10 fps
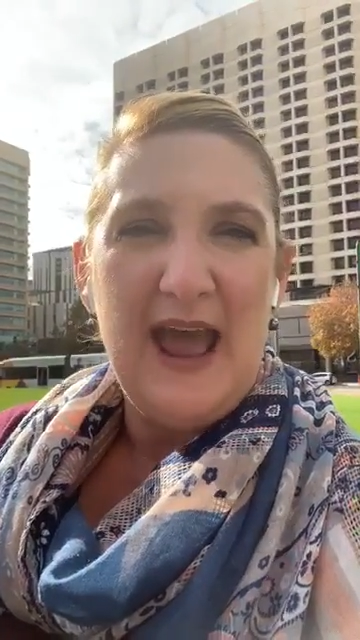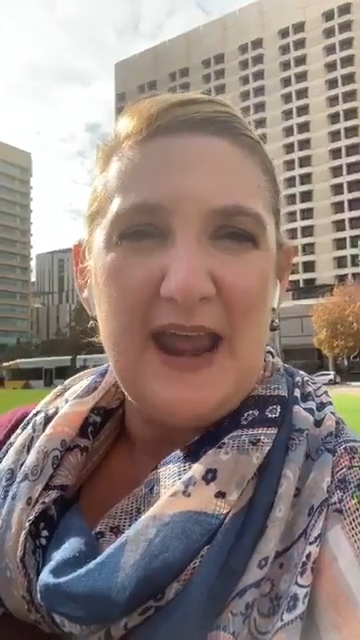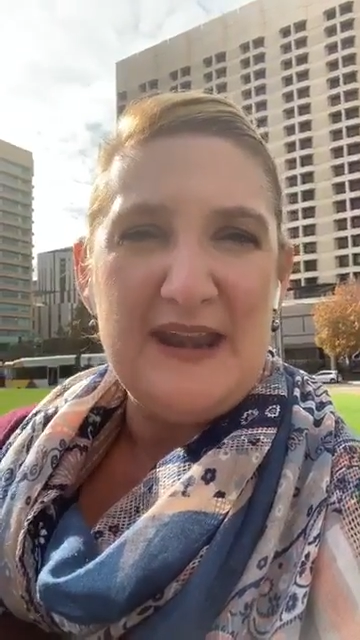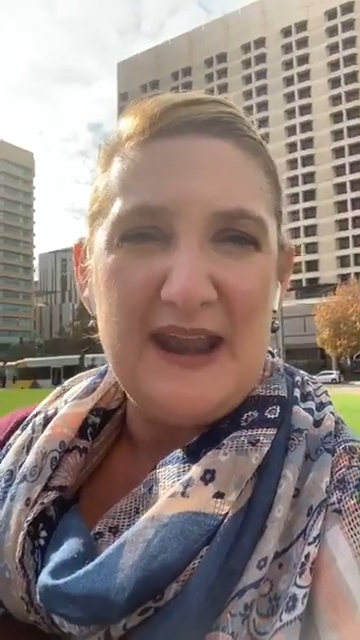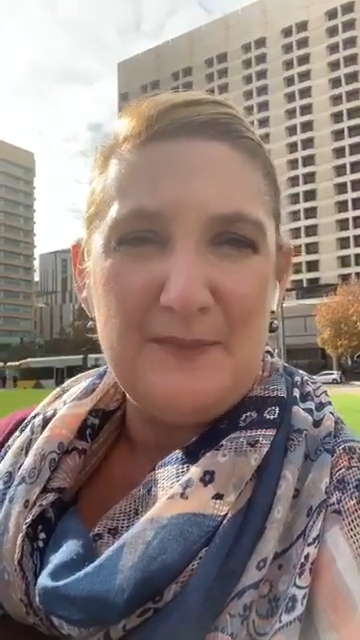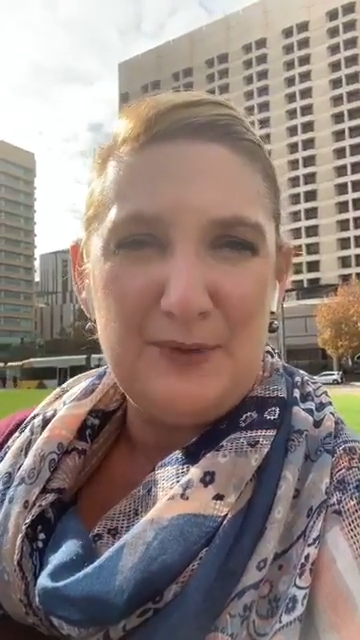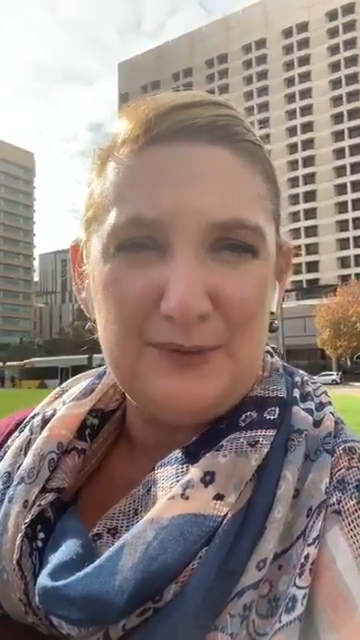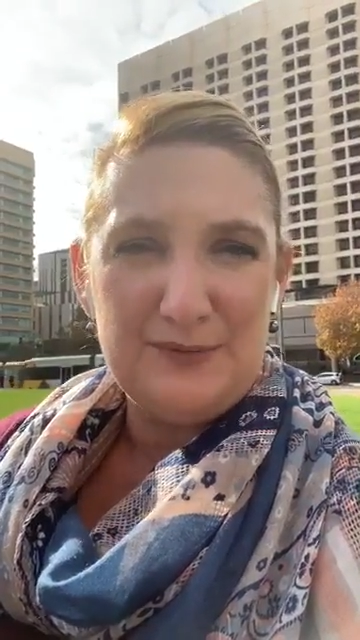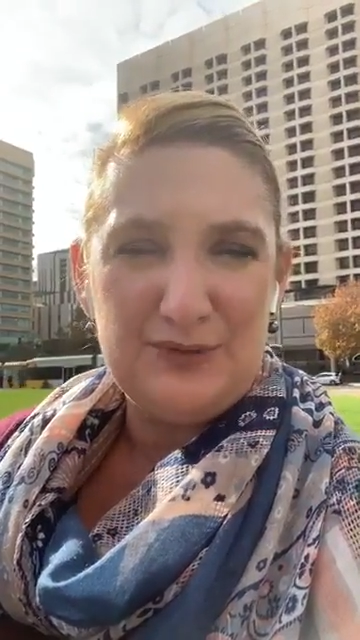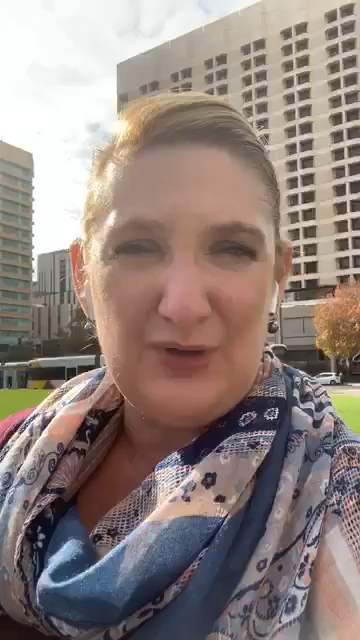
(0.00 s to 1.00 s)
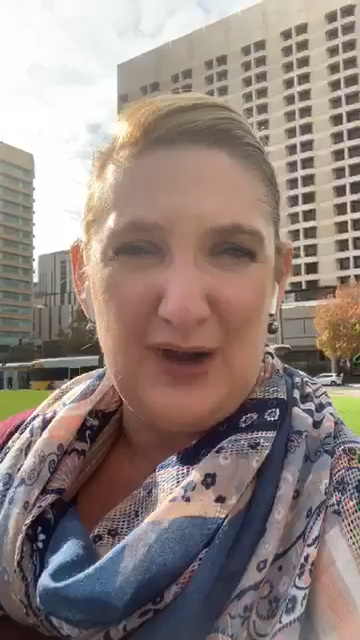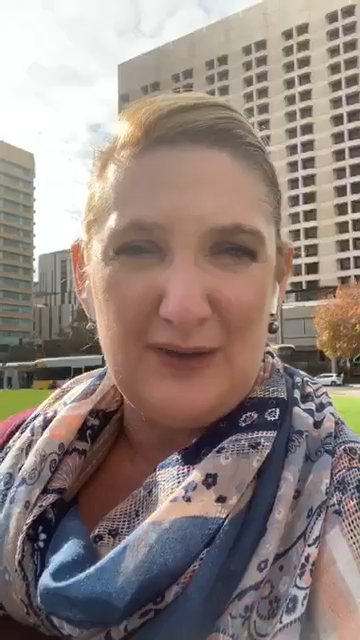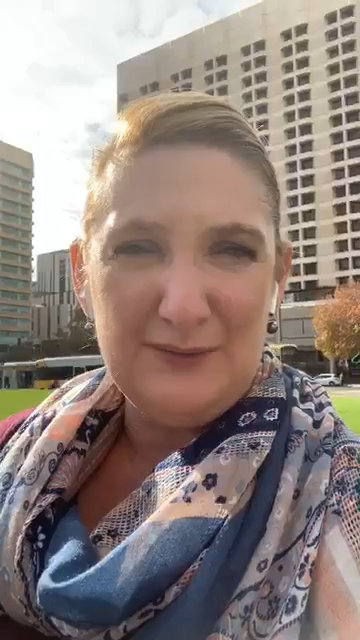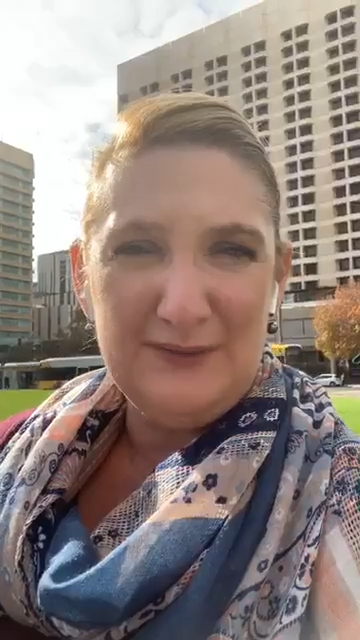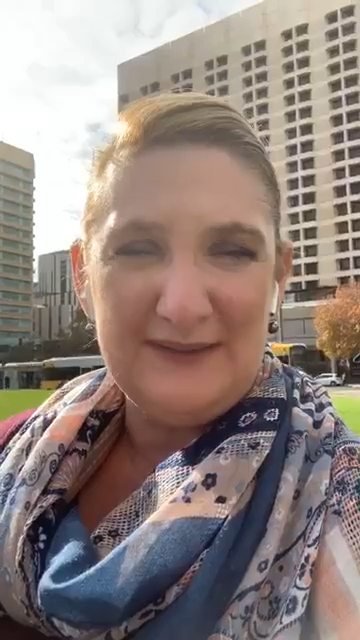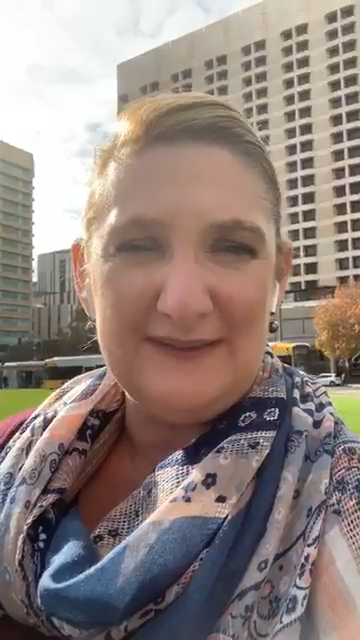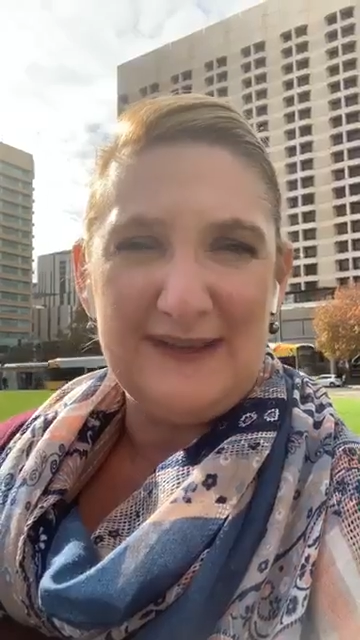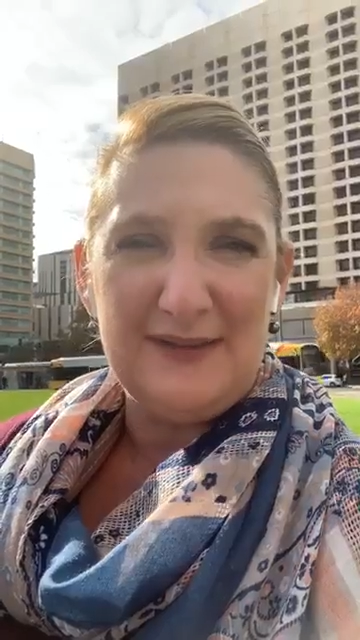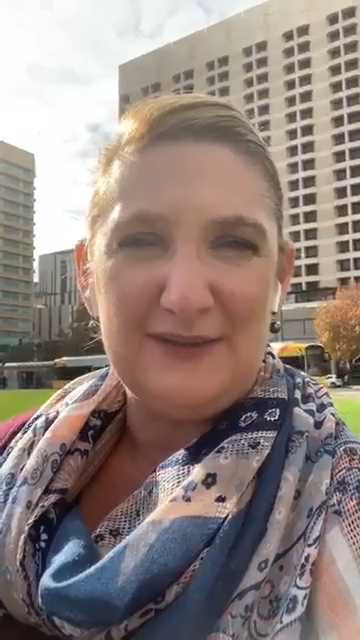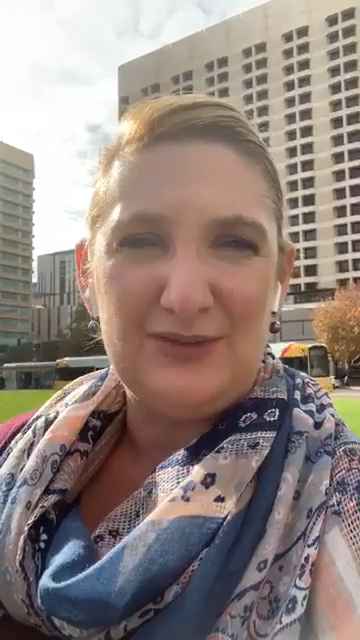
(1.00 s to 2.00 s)
a number of trials in
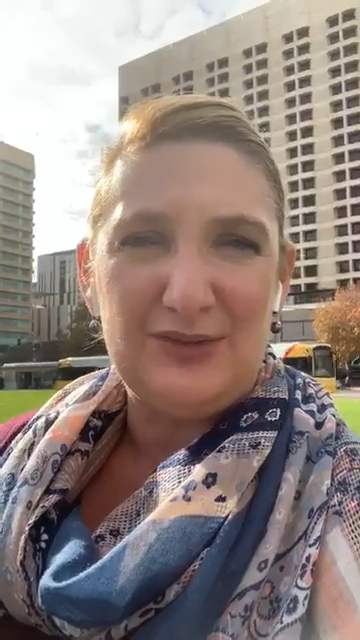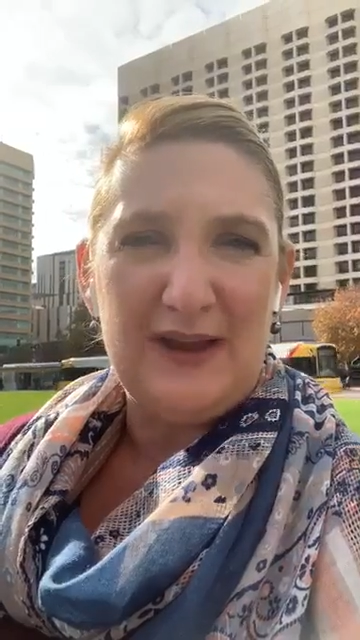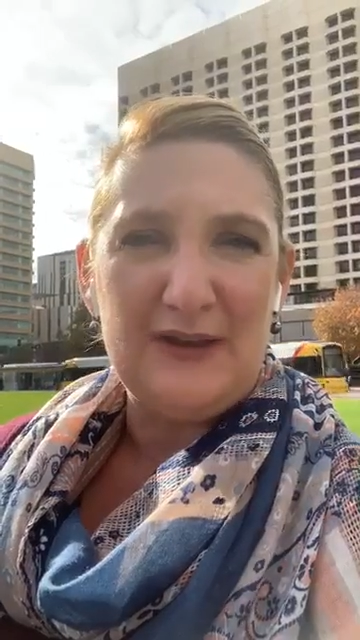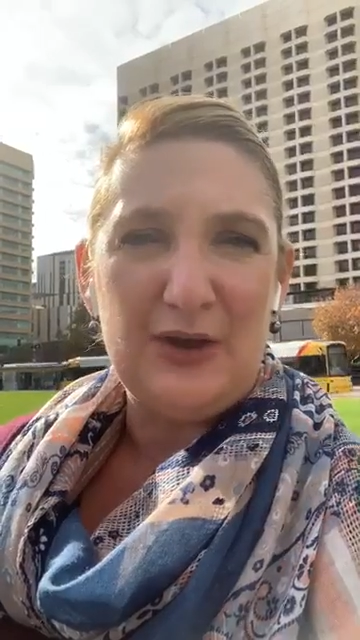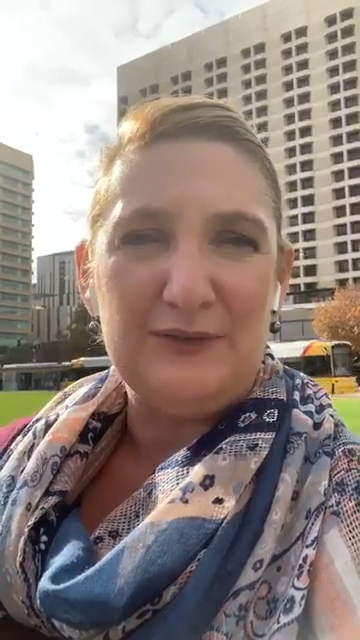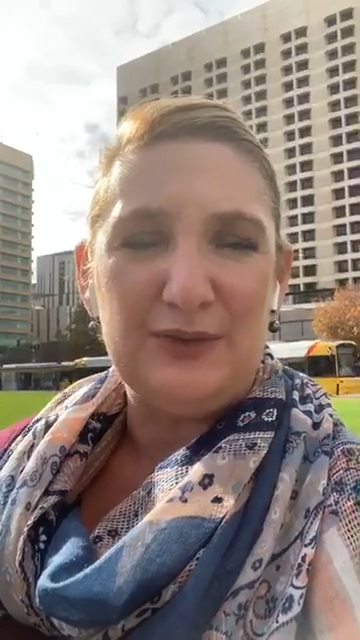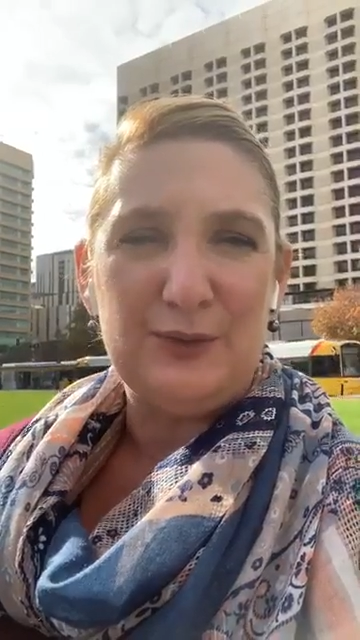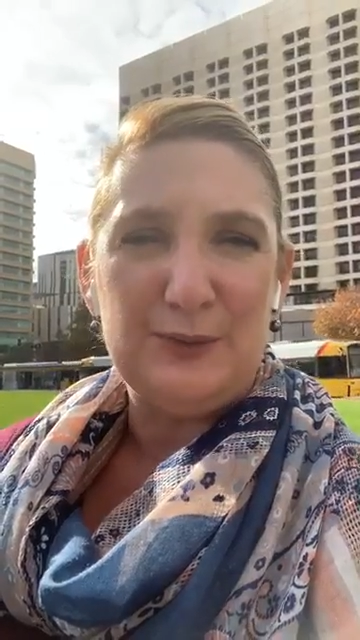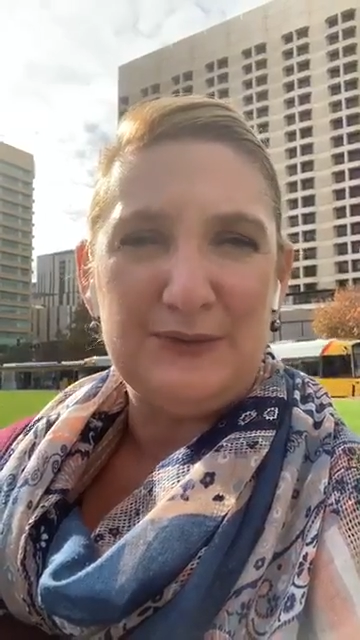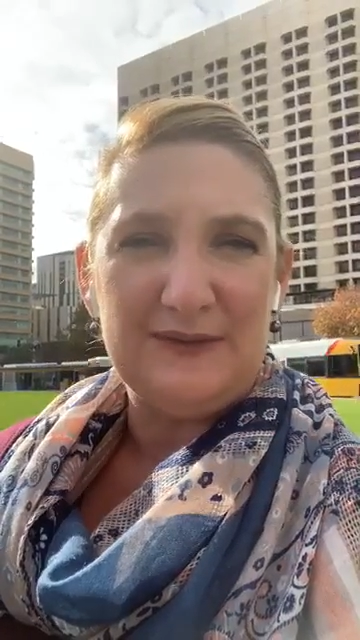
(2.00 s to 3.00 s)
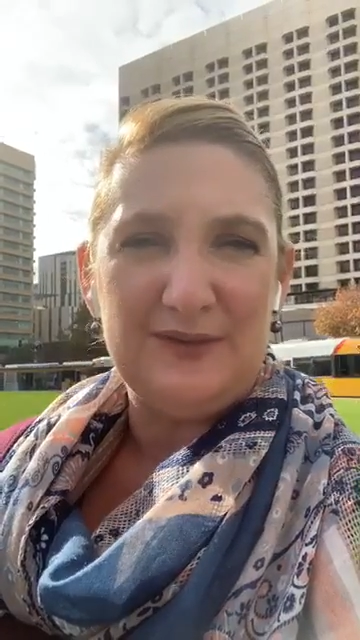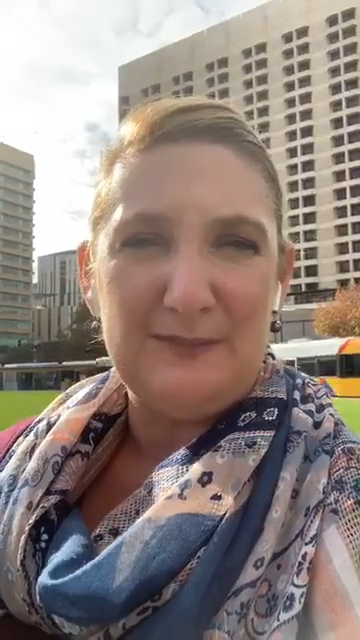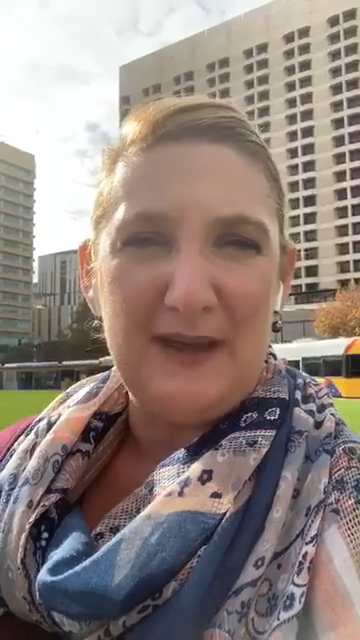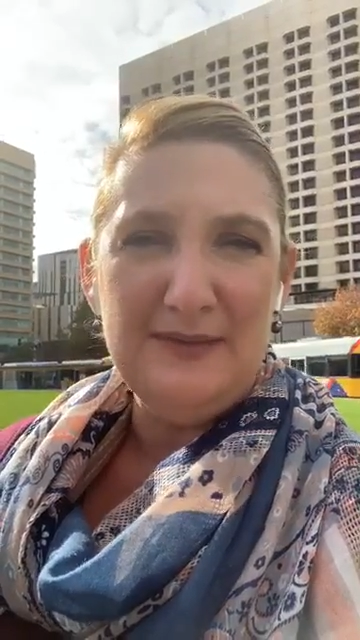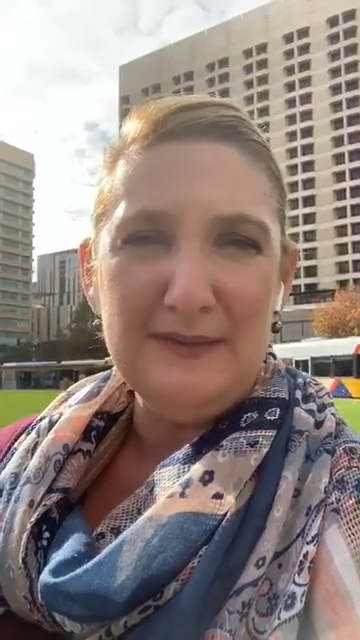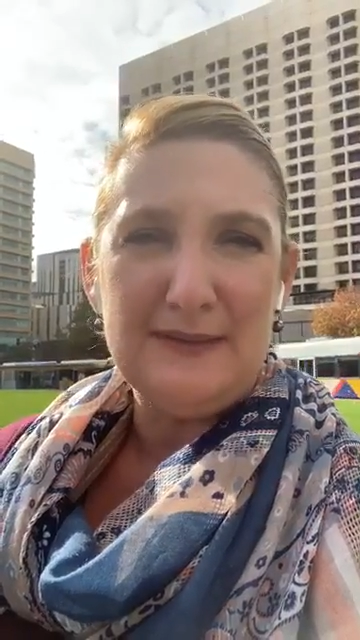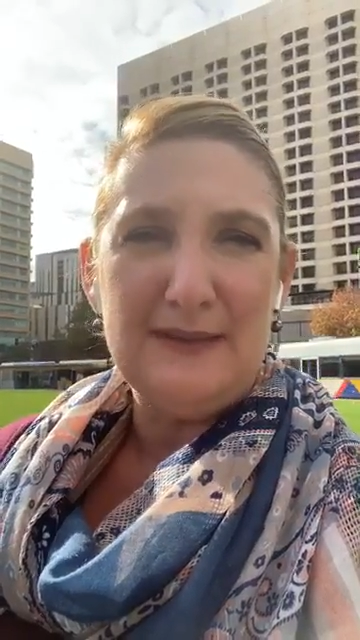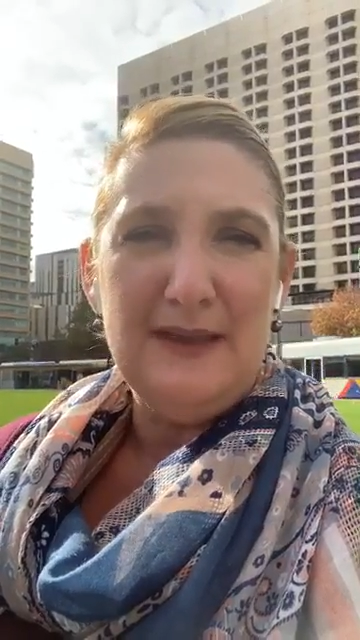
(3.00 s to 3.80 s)
South Australia over the course of the month.